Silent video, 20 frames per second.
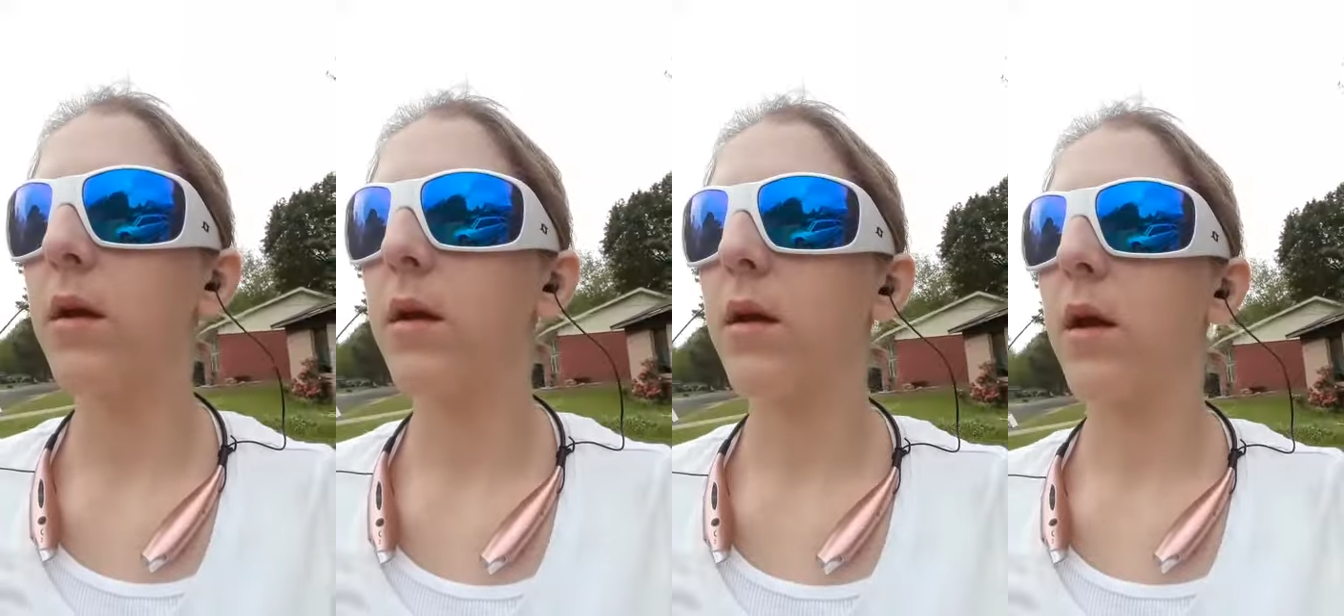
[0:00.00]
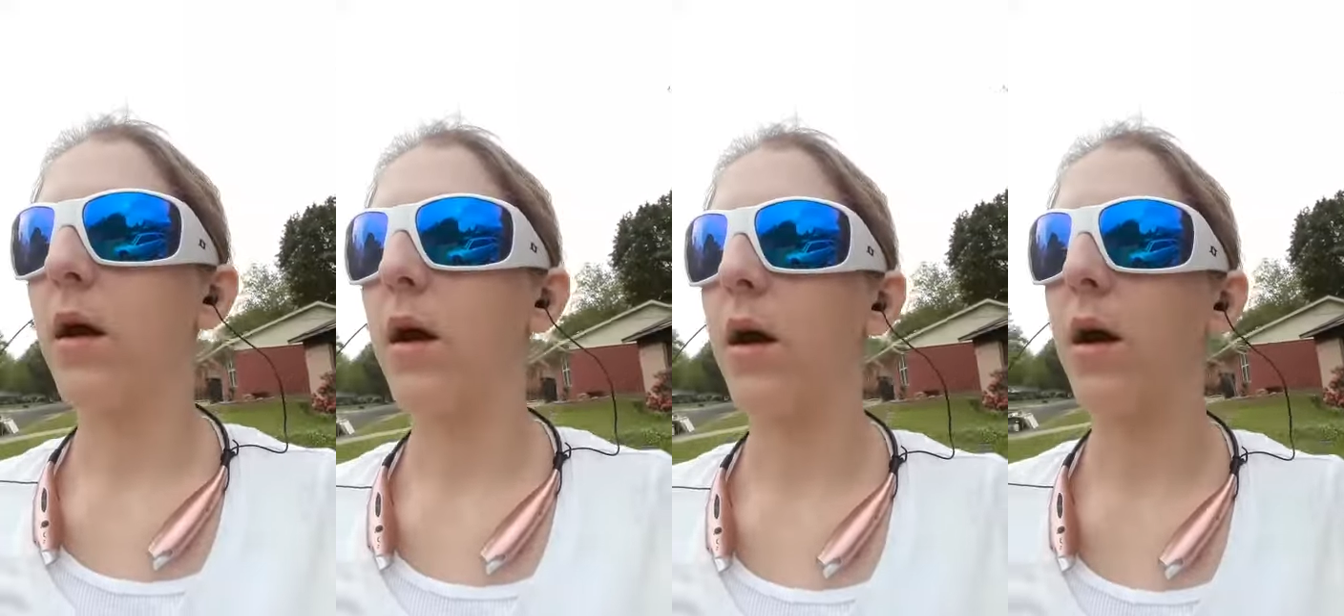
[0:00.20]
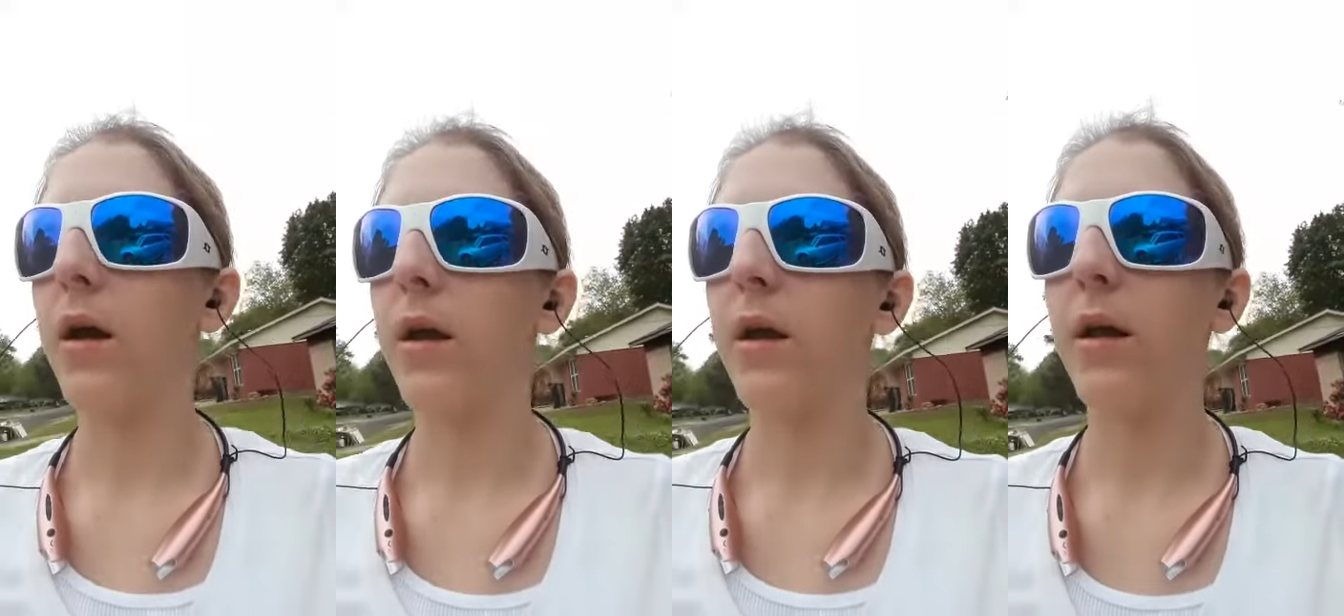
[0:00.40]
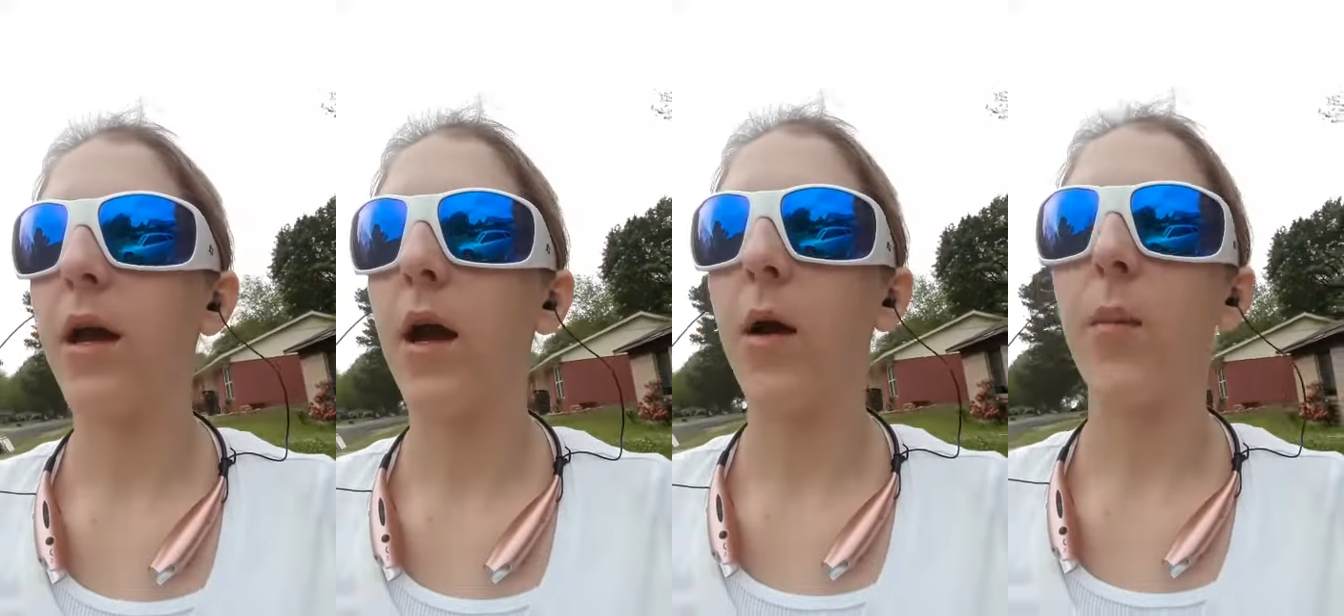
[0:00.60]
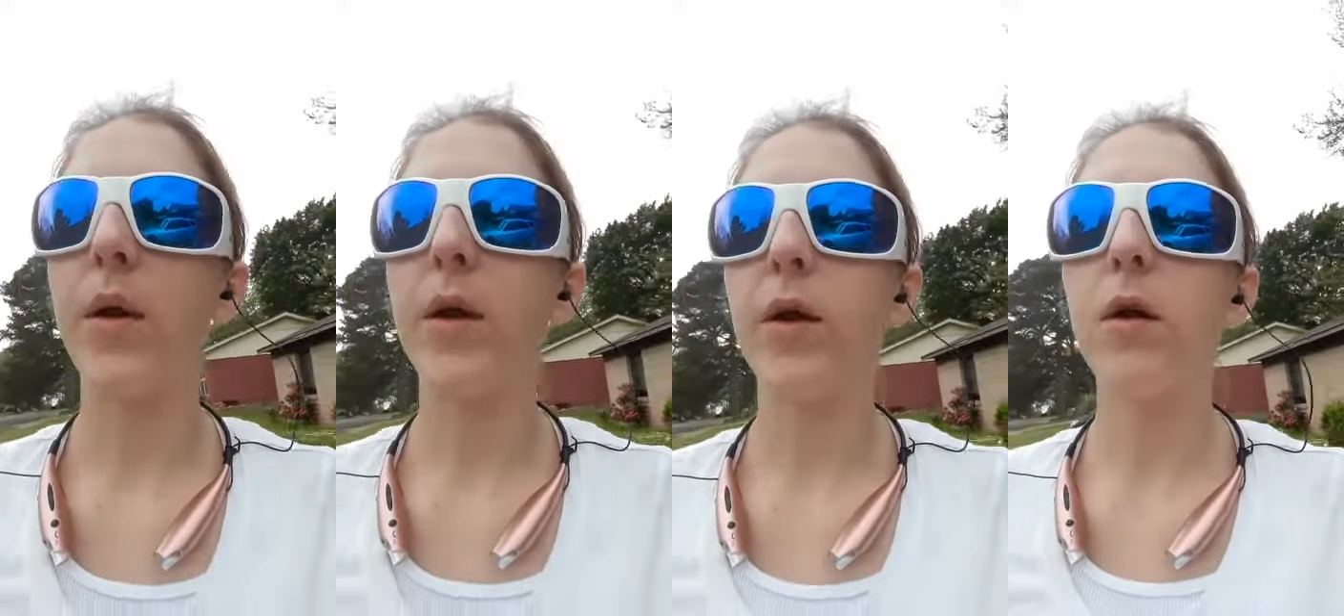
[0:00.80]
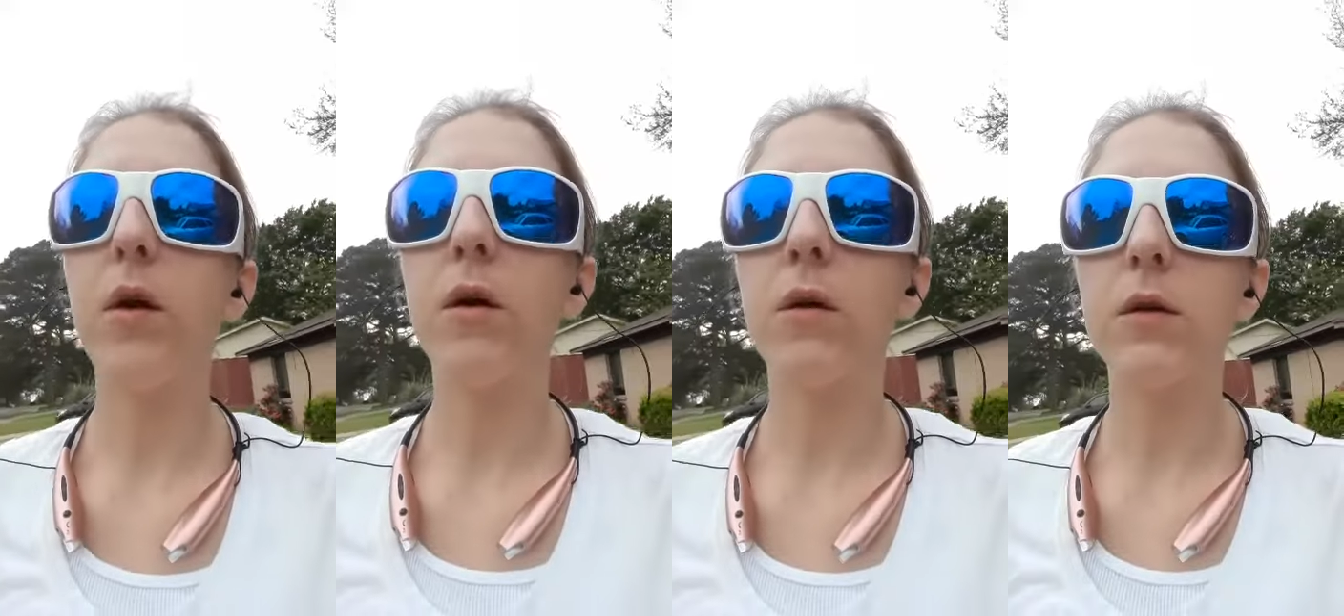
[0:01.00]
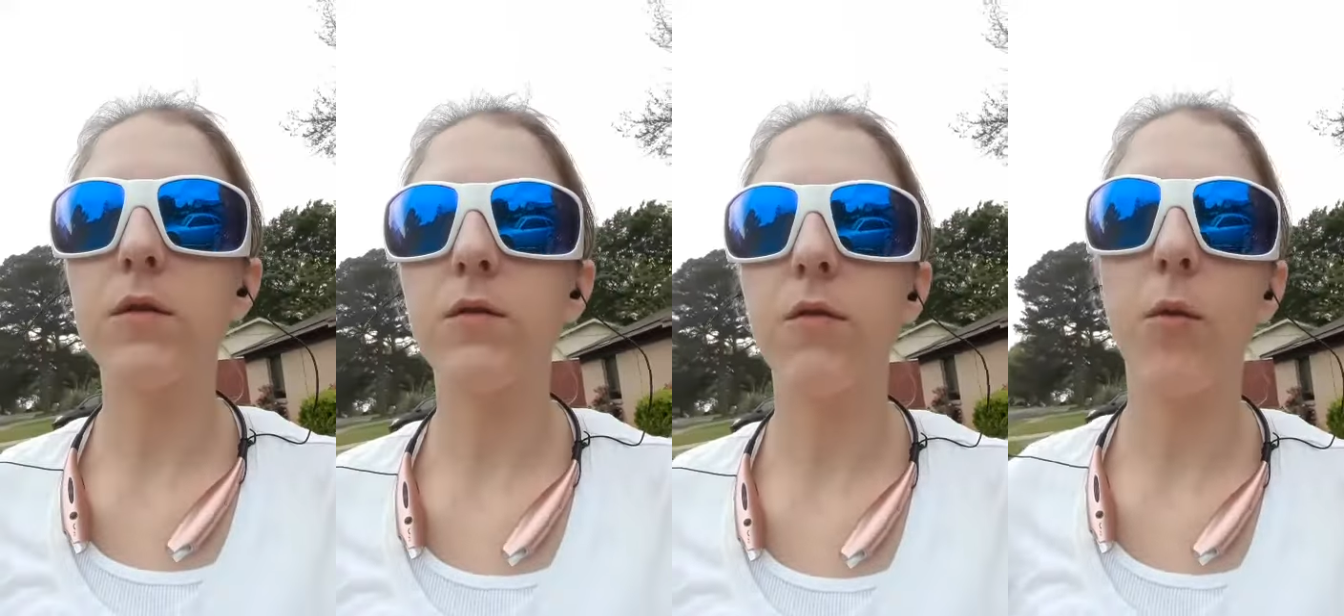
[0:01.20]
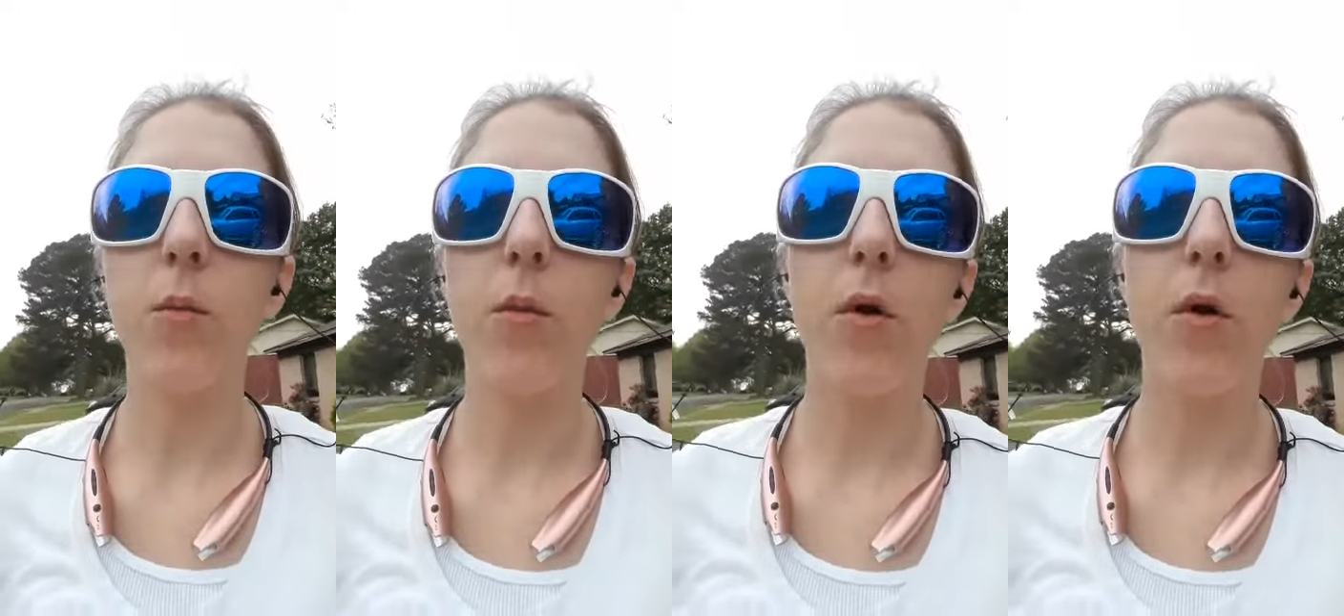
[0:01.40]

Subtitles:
and got my dogs from